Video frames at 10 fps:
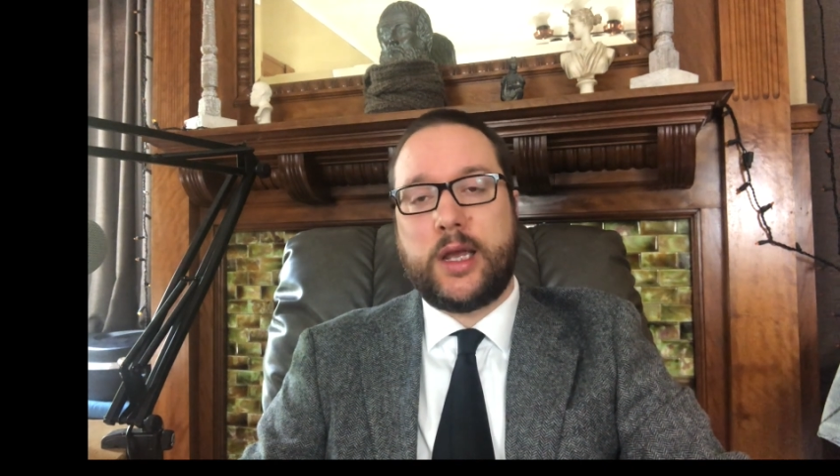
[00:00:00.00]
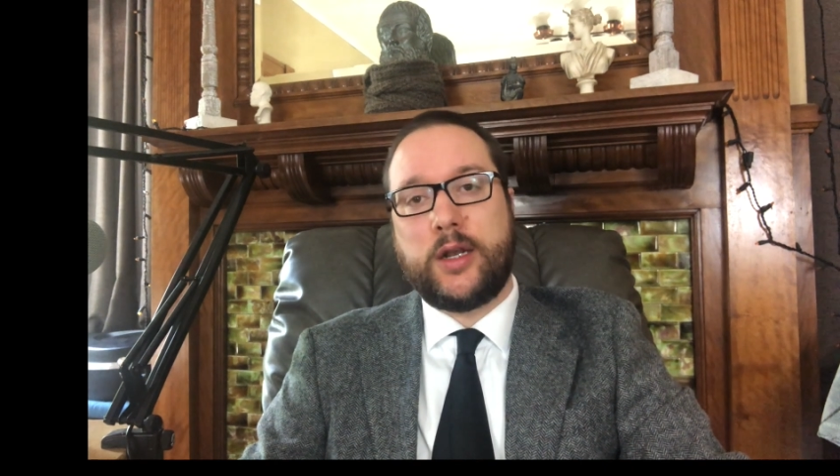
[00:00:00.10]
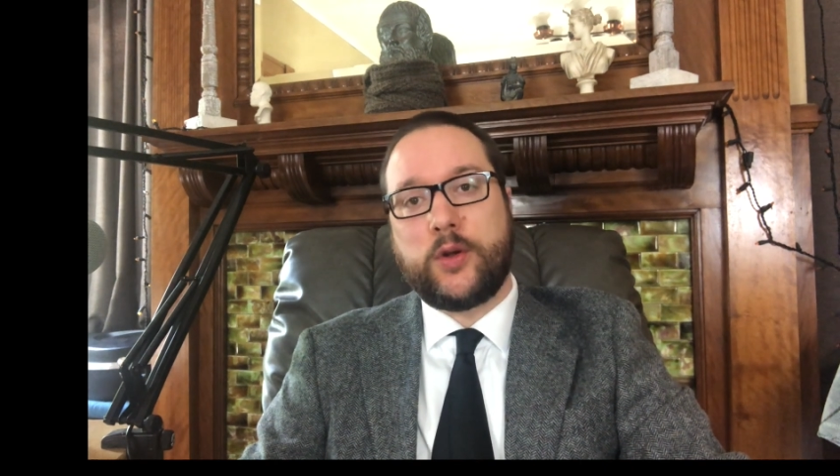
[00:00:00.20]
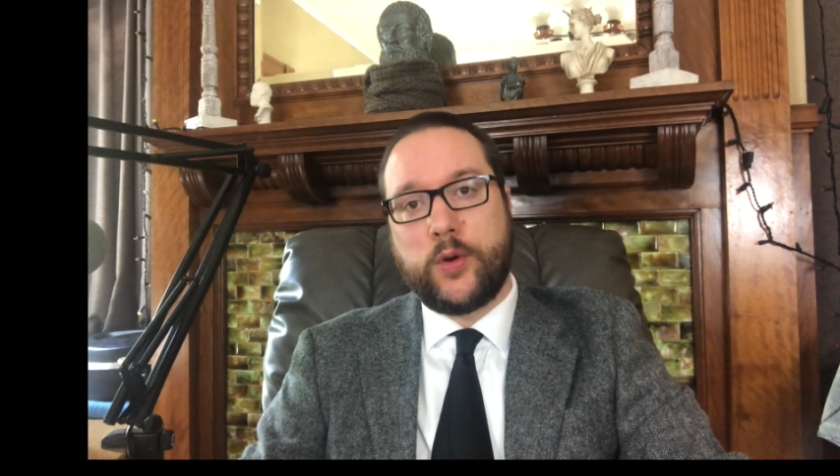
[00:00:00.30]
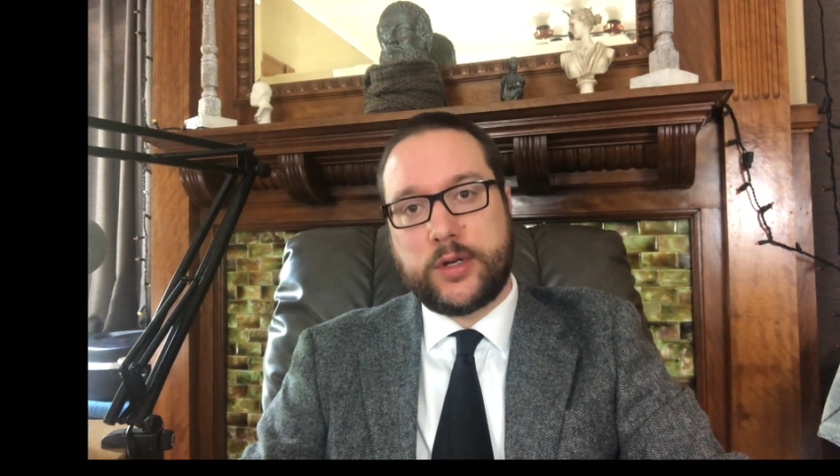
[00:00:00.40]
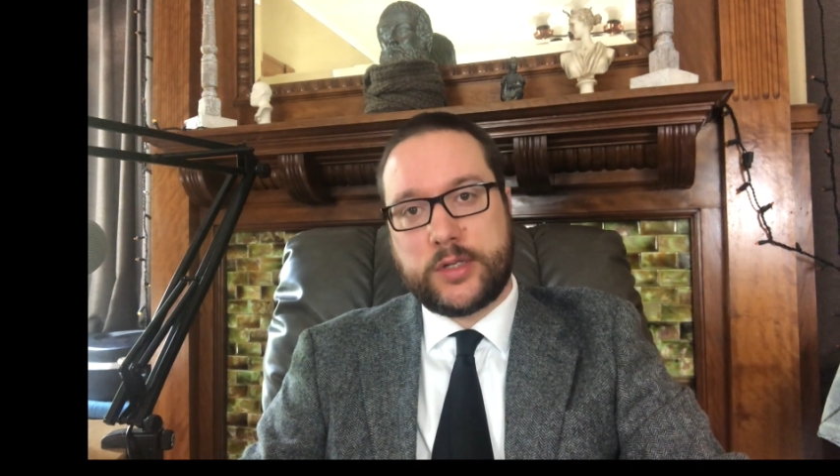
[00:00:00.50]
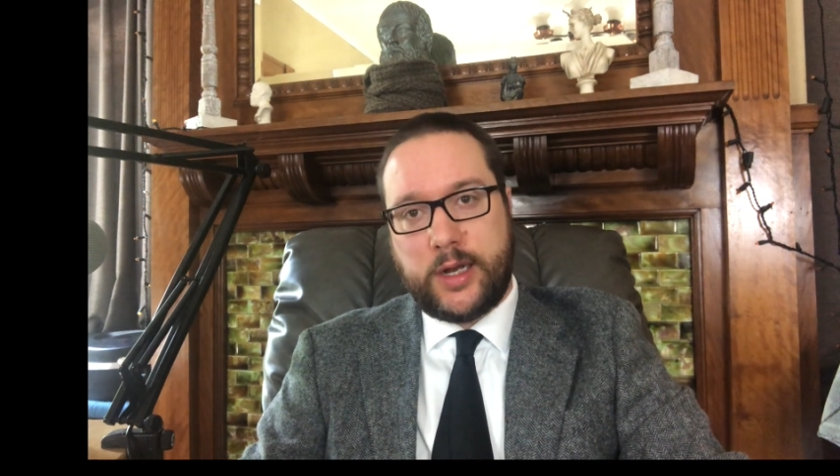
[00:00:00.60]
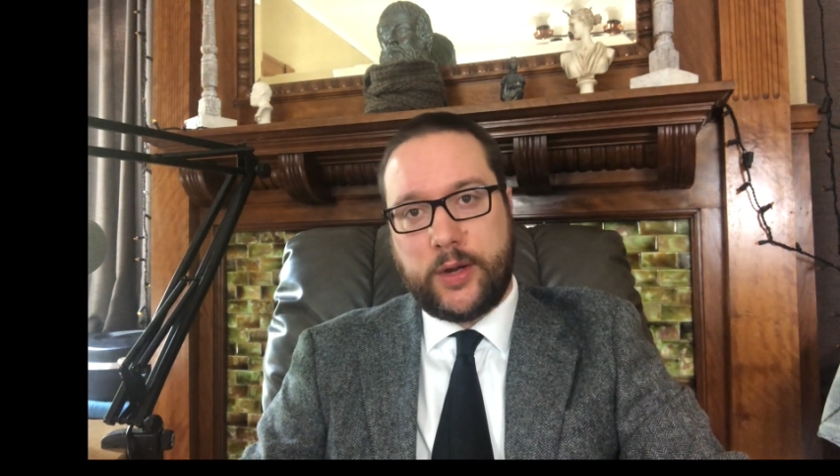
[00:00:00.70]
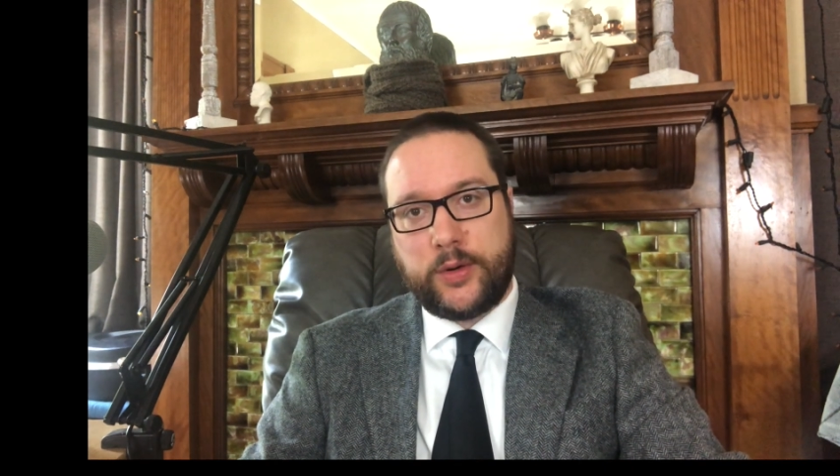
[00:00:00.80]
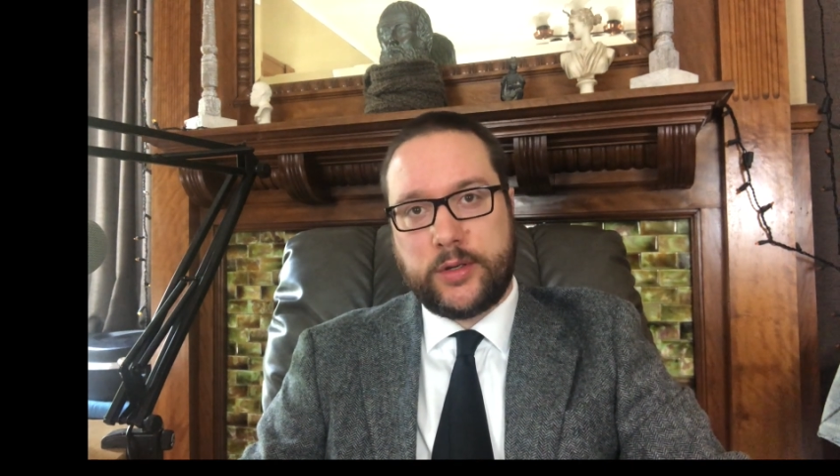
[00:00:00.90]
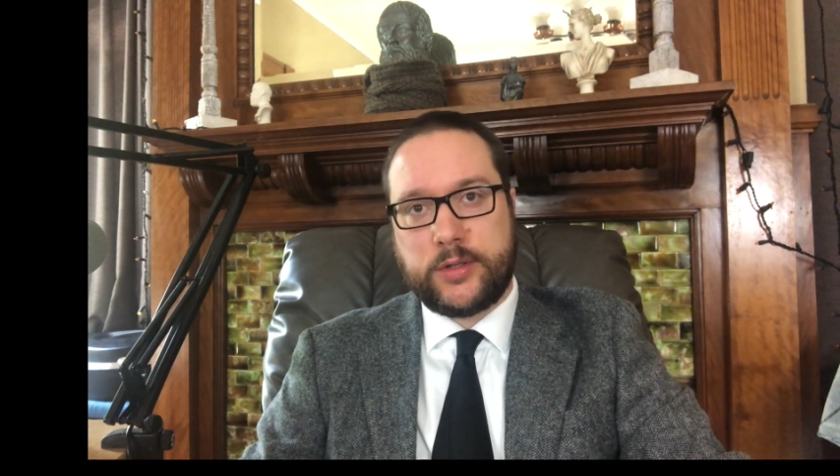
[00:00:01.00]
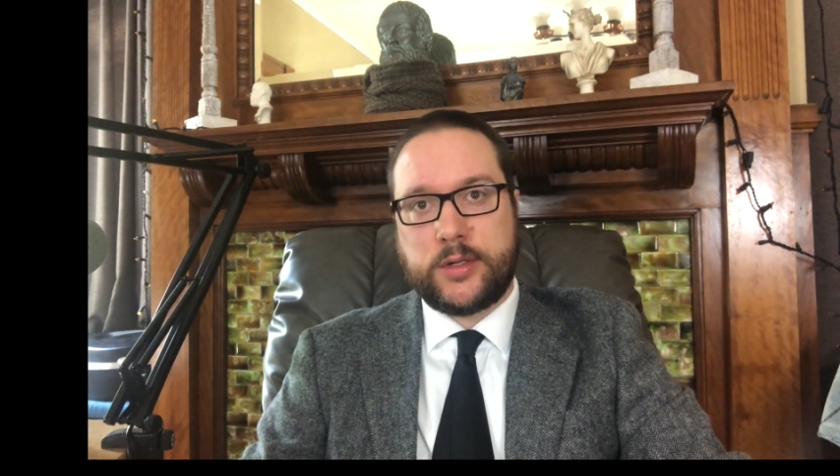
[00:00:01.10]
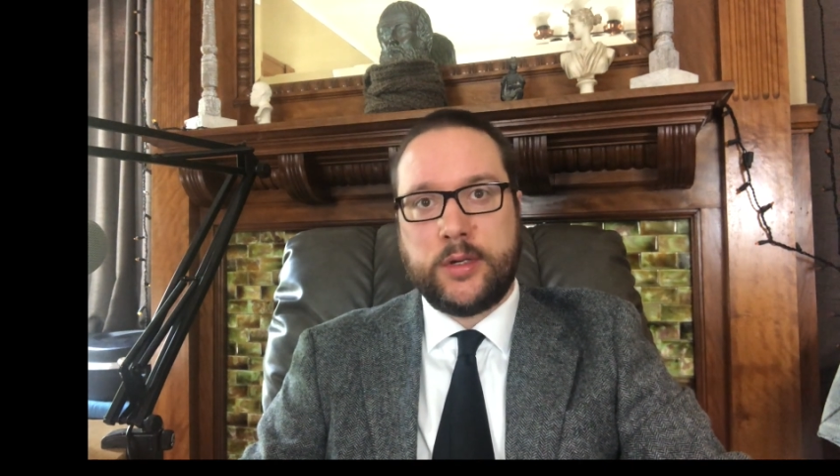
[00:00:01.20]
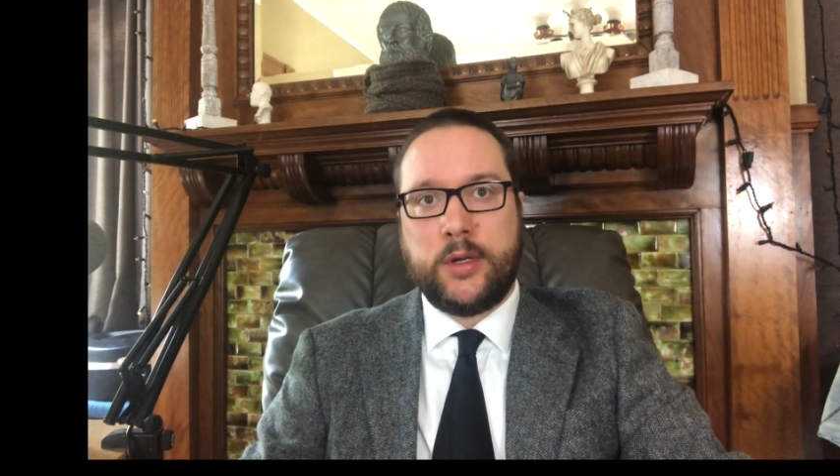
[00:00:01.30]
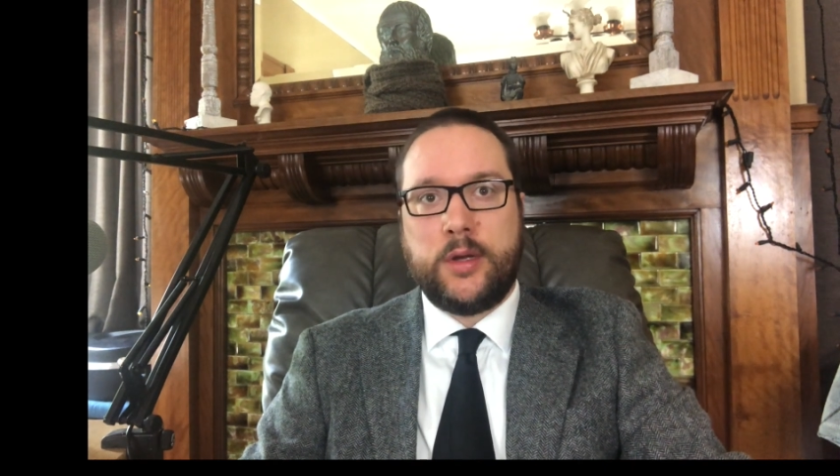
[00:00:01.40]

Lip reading: and course hours.